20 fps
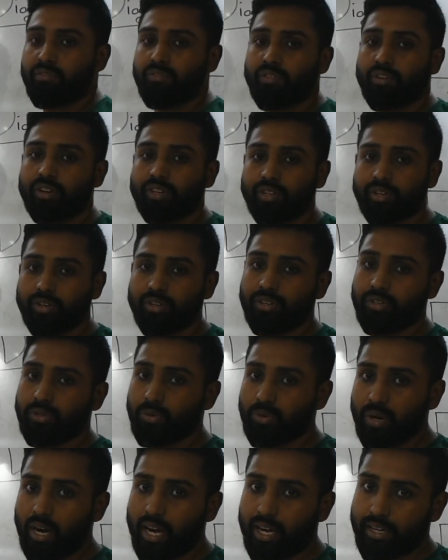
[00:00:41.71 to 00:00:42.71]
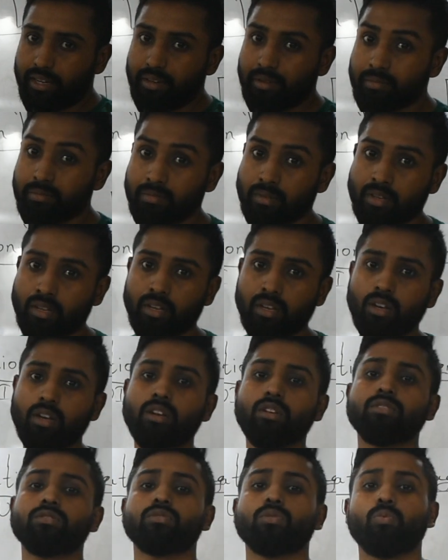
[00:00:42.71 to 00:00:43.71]
for your UI.
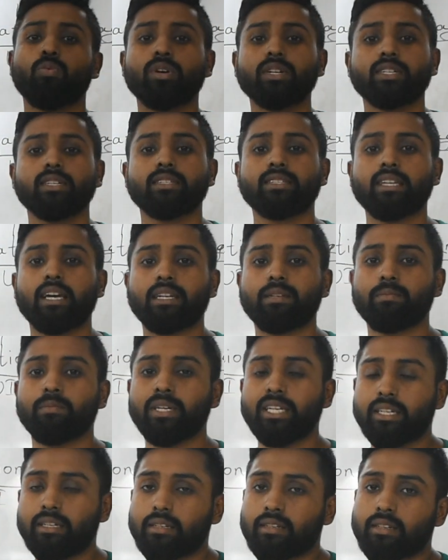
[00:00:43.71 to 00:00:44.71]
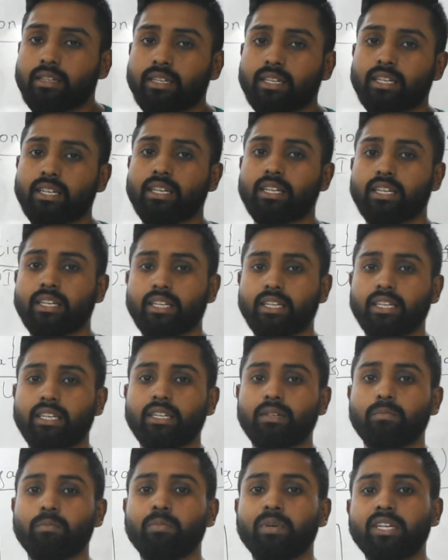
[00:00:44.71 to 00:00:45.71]
So what does that mean?
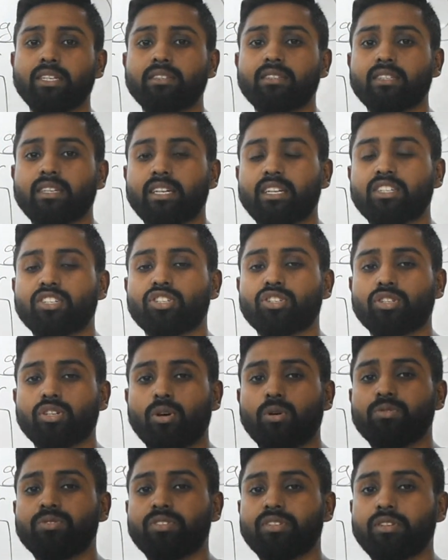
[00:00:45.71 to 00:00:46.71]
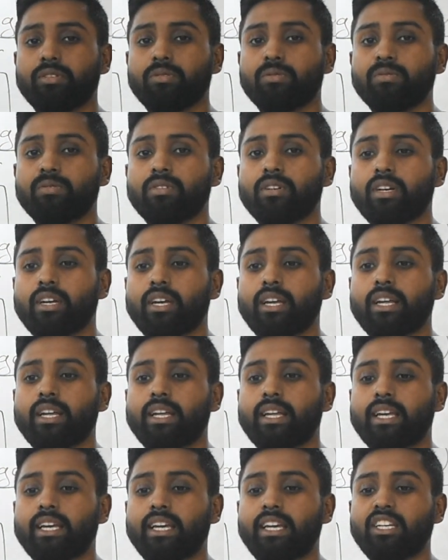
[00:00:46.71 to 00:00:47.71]
It means it shows you
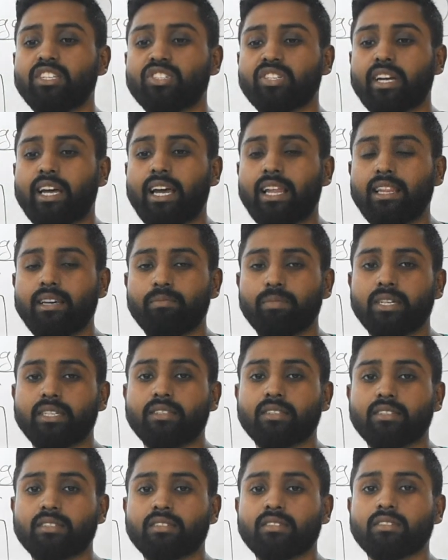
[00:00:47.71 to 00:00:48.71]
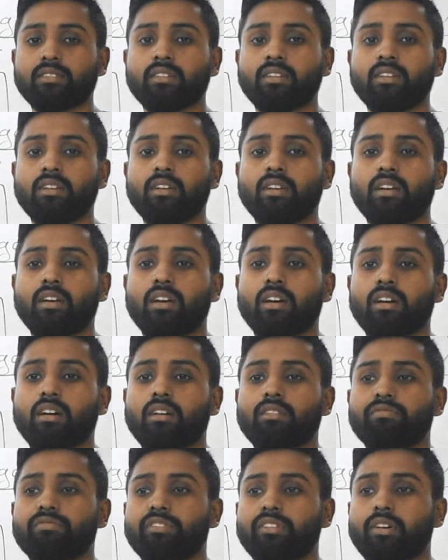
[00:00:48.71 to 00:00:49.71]
each elements
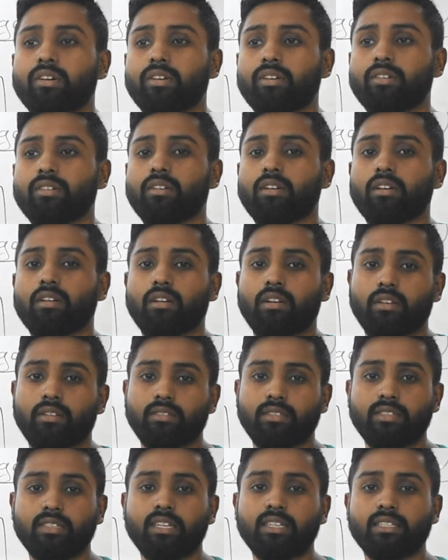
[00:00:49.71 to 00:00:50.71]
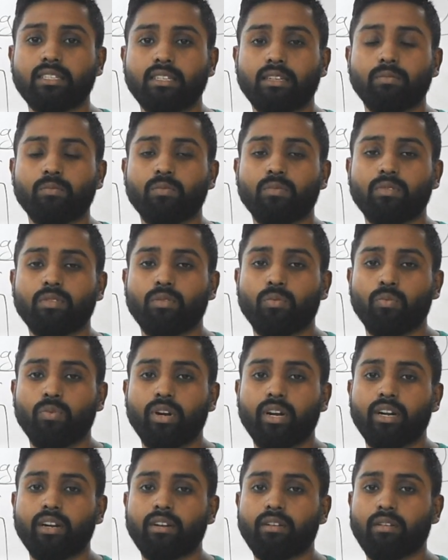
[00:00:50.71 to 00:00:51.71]
of your system
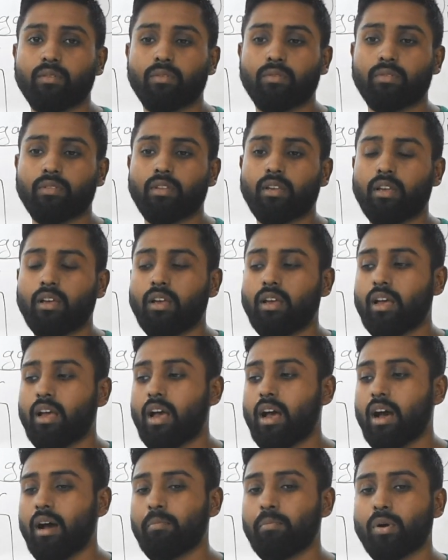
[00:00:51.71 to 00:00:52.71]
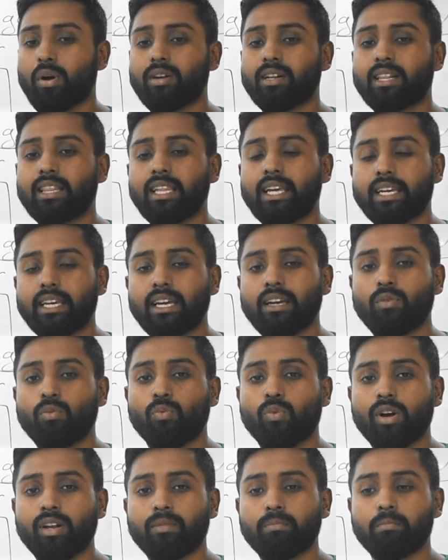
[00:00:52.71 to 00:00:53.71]
where upon
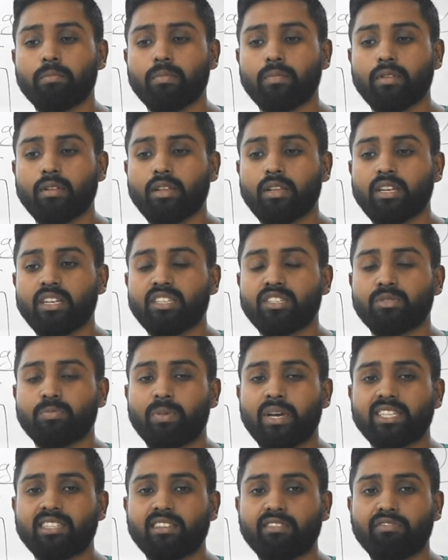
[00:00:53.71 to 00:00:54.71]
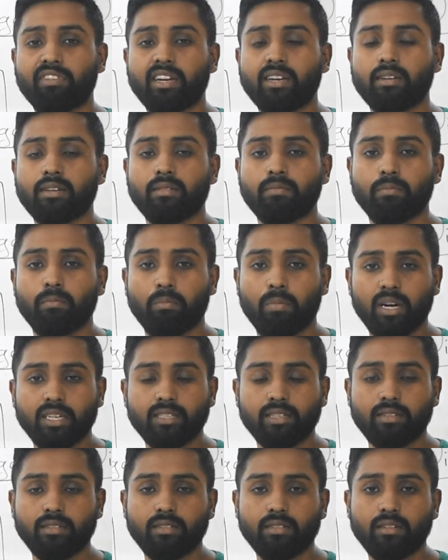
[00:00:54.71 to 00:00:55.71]
clicking one specific
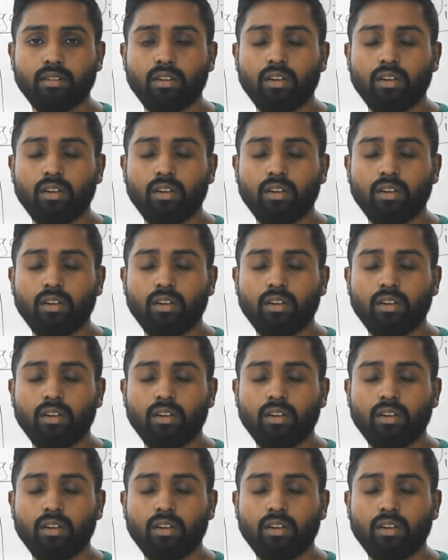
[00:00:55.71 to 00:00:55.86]
button